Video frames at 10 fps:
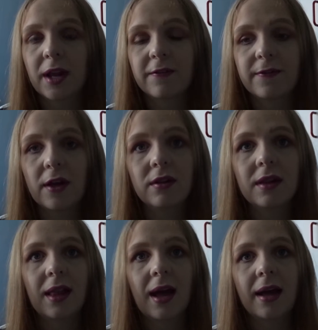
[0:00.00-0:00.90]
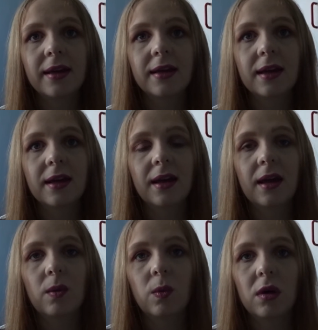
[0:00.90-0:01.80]
I felt like
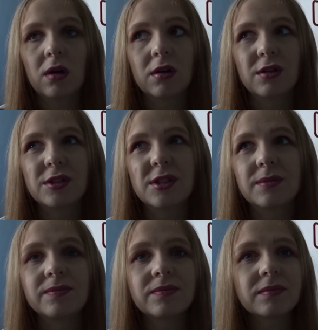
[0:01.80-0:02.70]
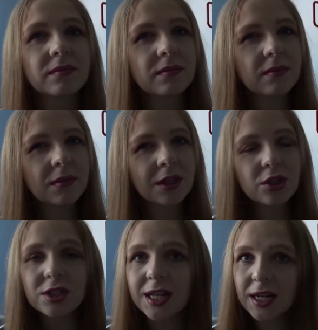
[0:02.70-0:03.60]
it was
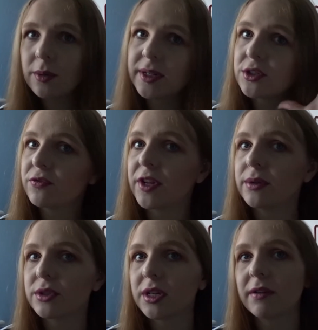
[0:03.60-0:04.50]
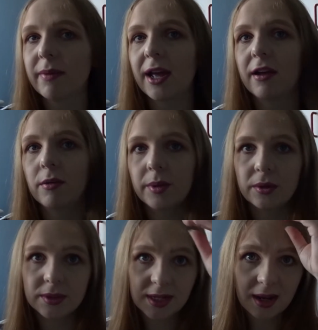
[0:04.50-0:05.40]
just that little bit of something. It was going to give my hair a
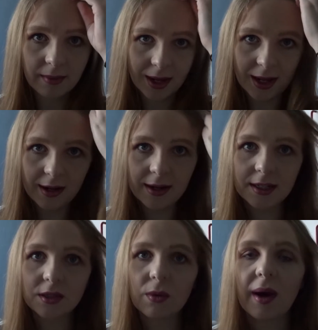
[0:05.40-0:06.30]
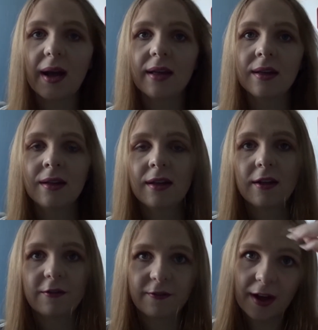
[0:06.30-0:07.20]
boost, and my hair is quite
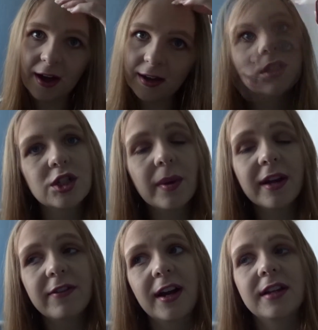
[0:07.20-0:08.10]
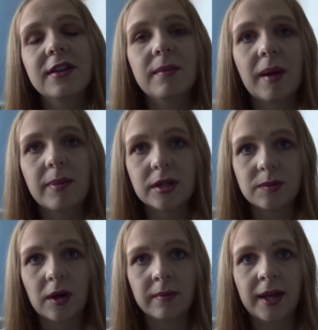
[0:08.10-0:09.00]
fine, so I find that my
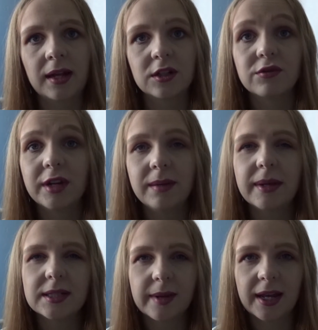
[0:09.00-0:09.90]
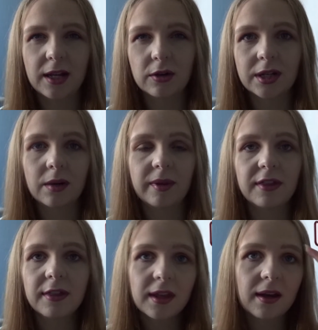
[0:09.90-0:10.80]
postpartum hair loss really makes my hair look a little bit
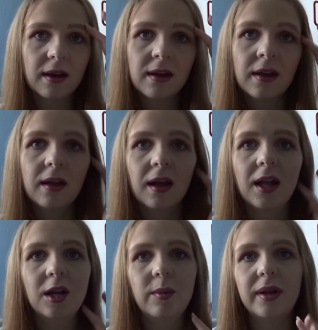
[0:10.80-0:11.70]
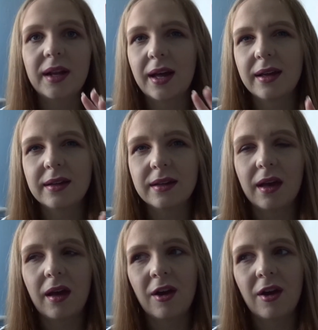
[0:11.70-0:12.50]
thinner, a little bit like